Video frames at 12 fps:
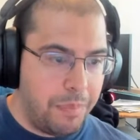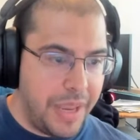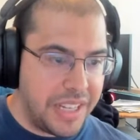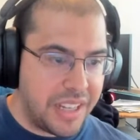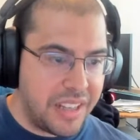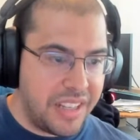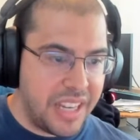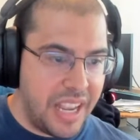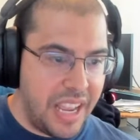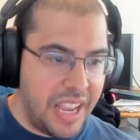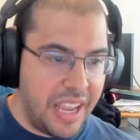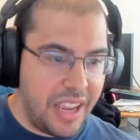basically
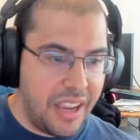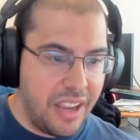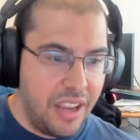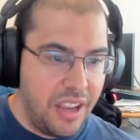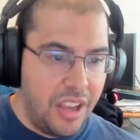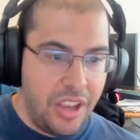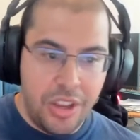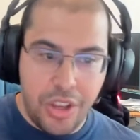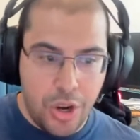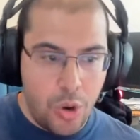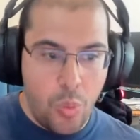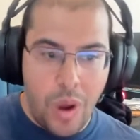saying,
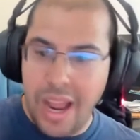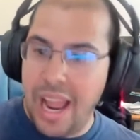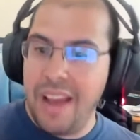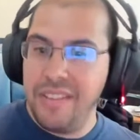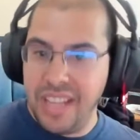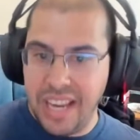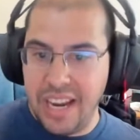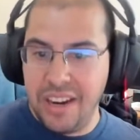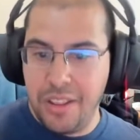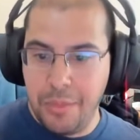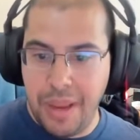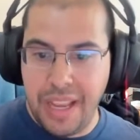why haven't they gotten
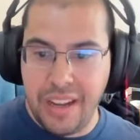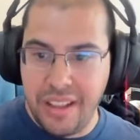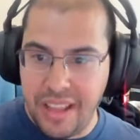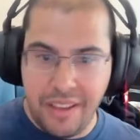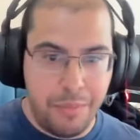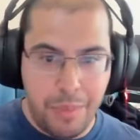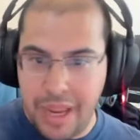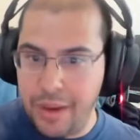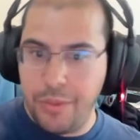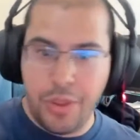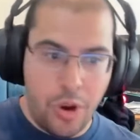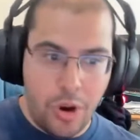to the beta? They
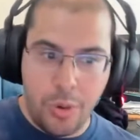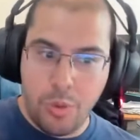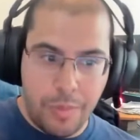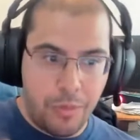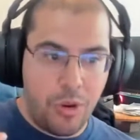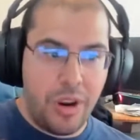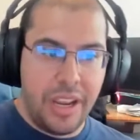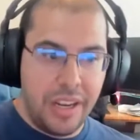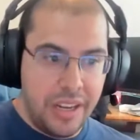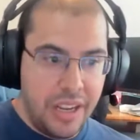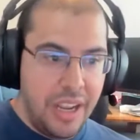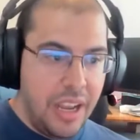paid for the hardware
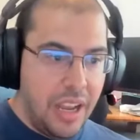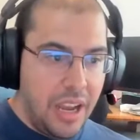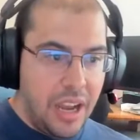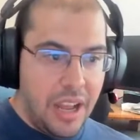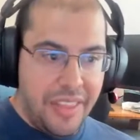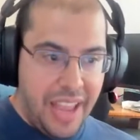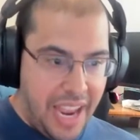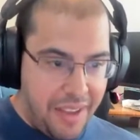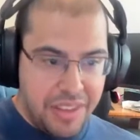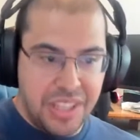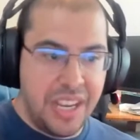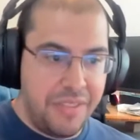upgrade. They
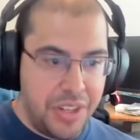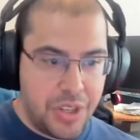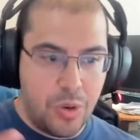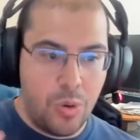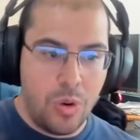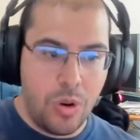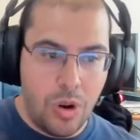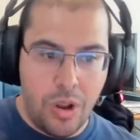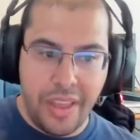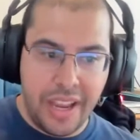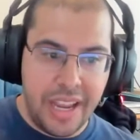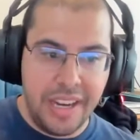have the safety score,
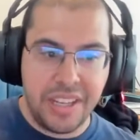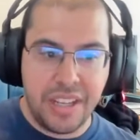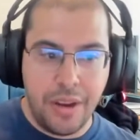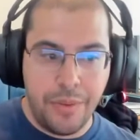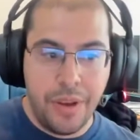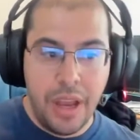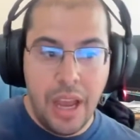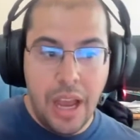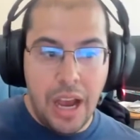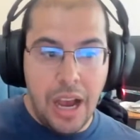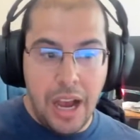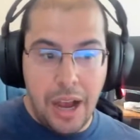all that kind of stuff.
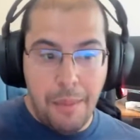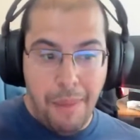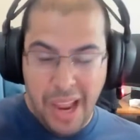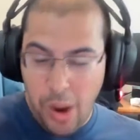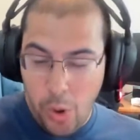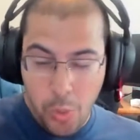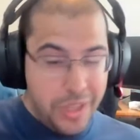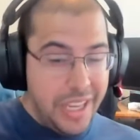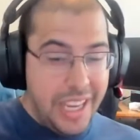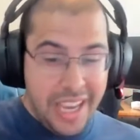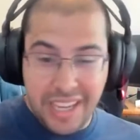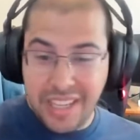My only
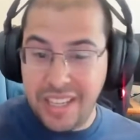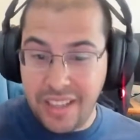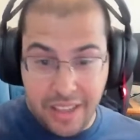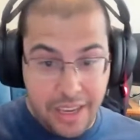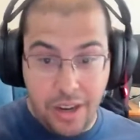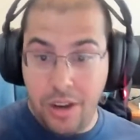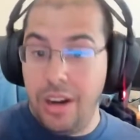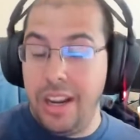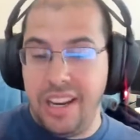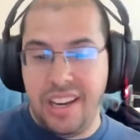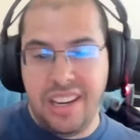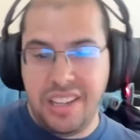guess there,
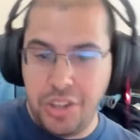and